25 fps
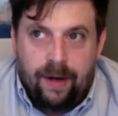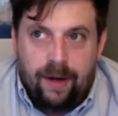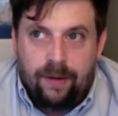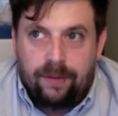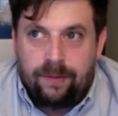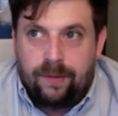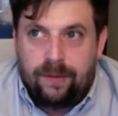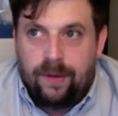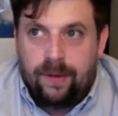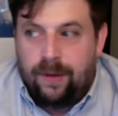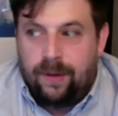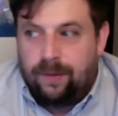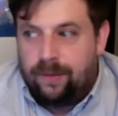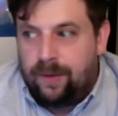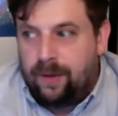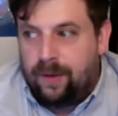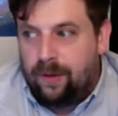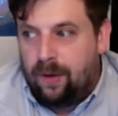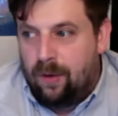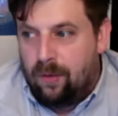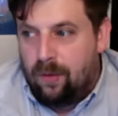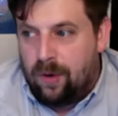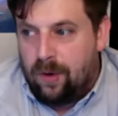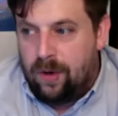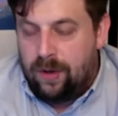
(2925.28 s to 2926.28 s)
you know, the
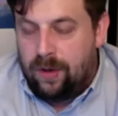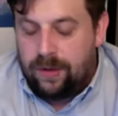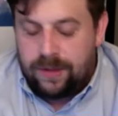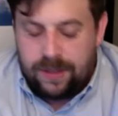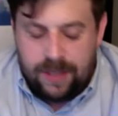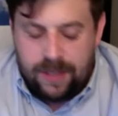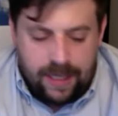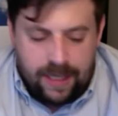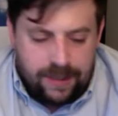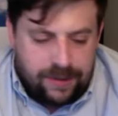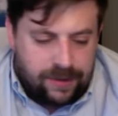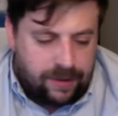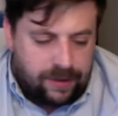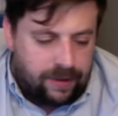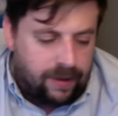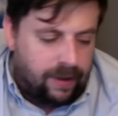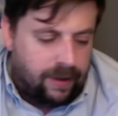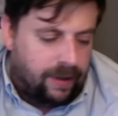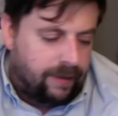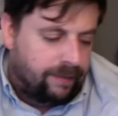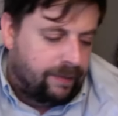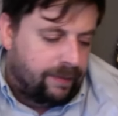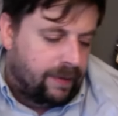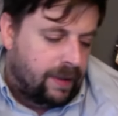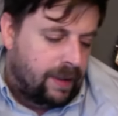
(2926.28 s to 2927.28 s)
low cost nature
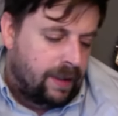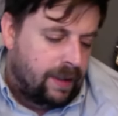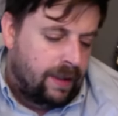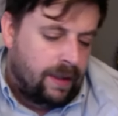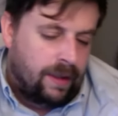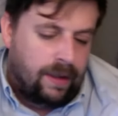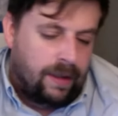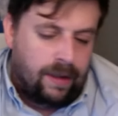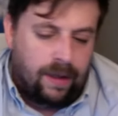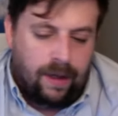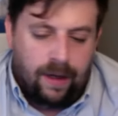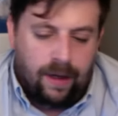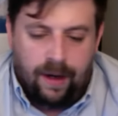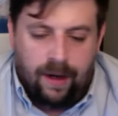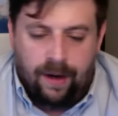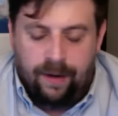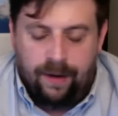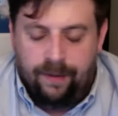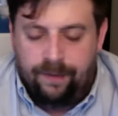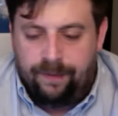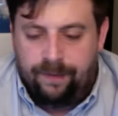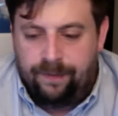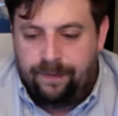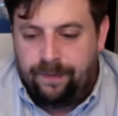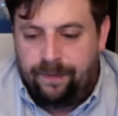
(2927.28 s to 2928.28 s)

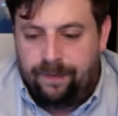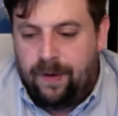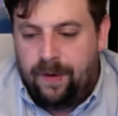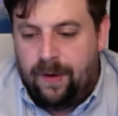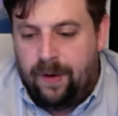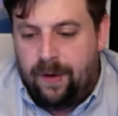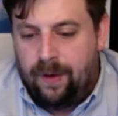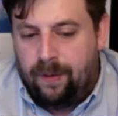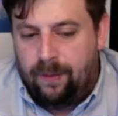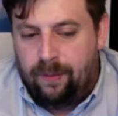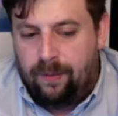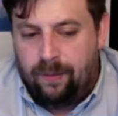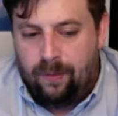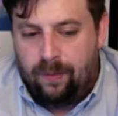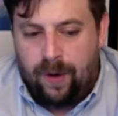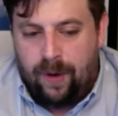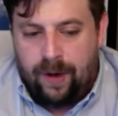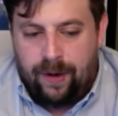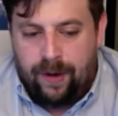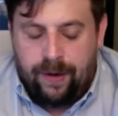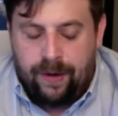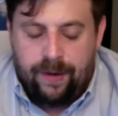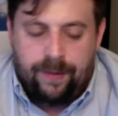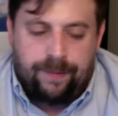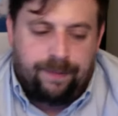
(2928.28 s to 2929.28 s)
of, you know,
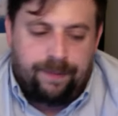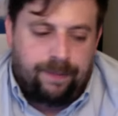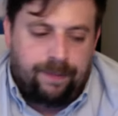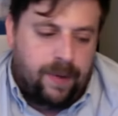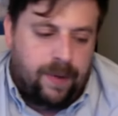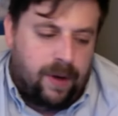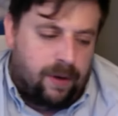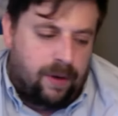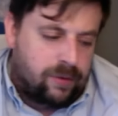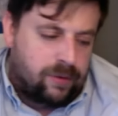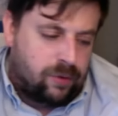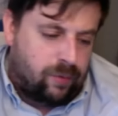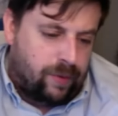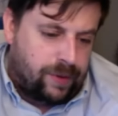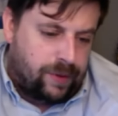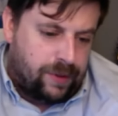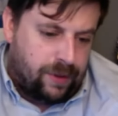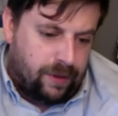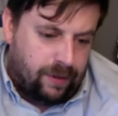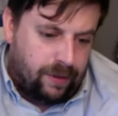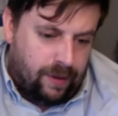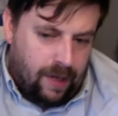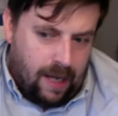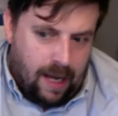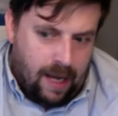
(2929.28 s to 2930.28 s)
where, you know, Switch
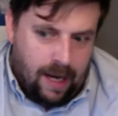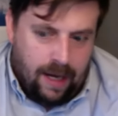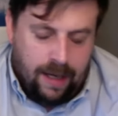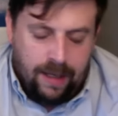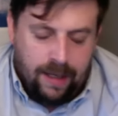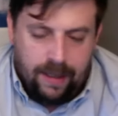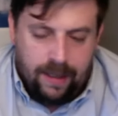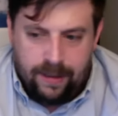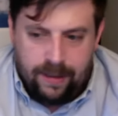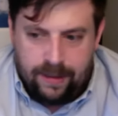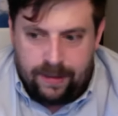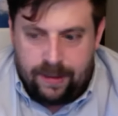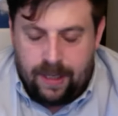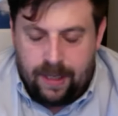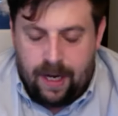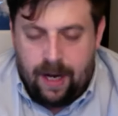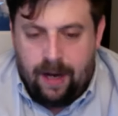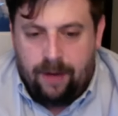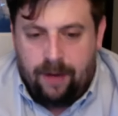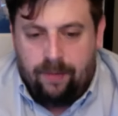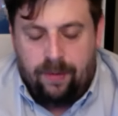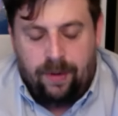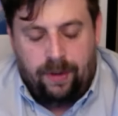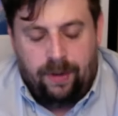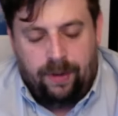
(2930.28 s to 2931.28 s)
Online is at
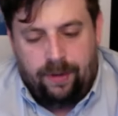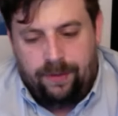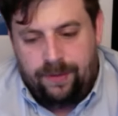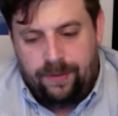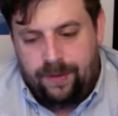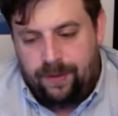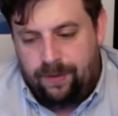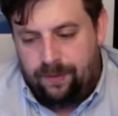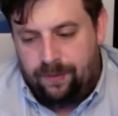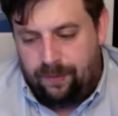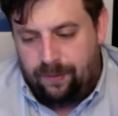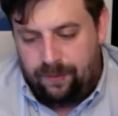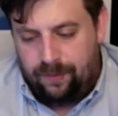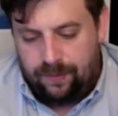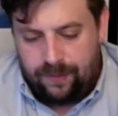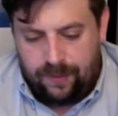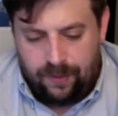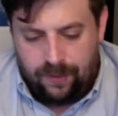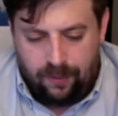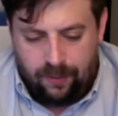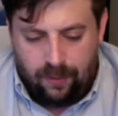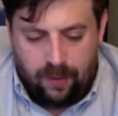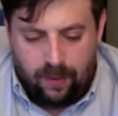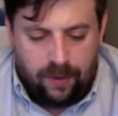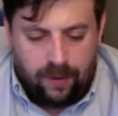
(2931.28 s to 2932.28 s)
relative
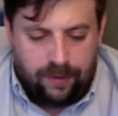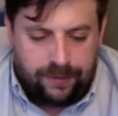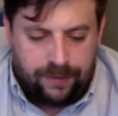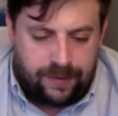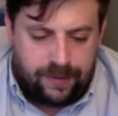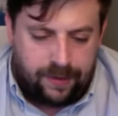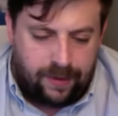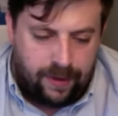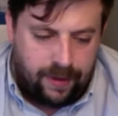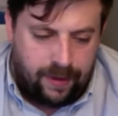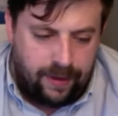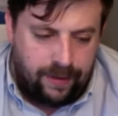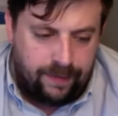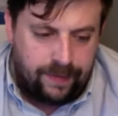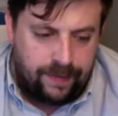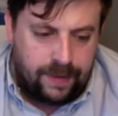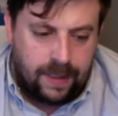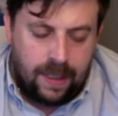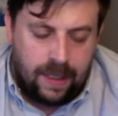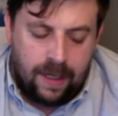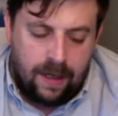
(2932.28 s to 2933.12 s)
to alternatives,